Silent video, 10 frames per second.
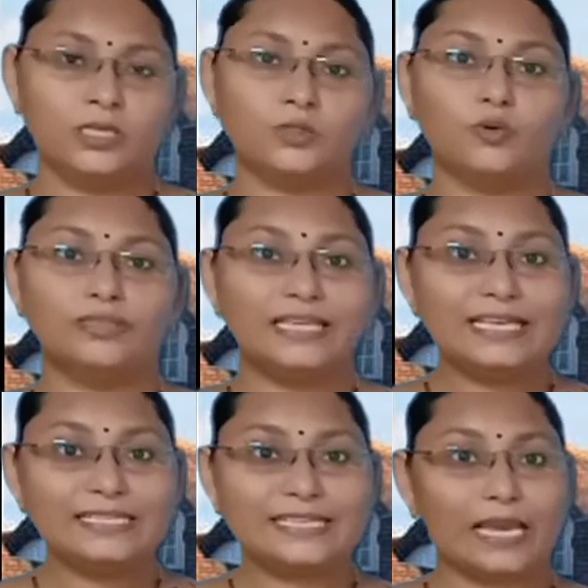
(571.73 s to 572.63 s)
So
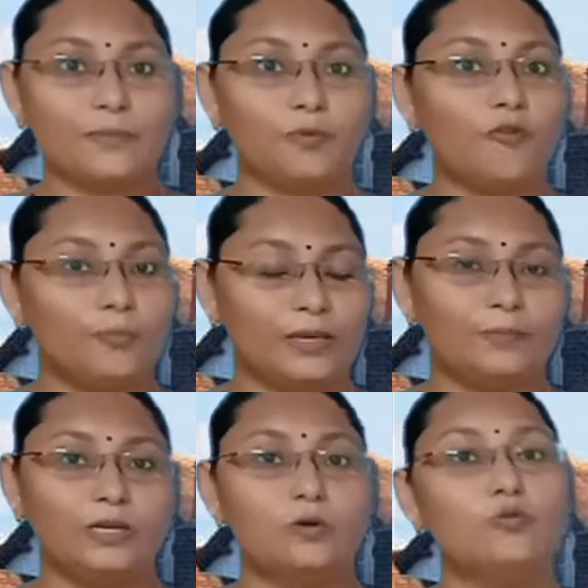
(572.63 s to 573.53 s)
these type of
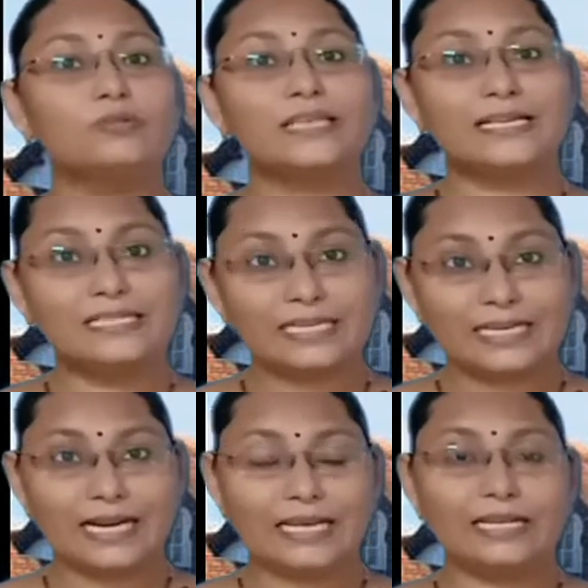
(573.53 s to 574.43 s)
people who succeeded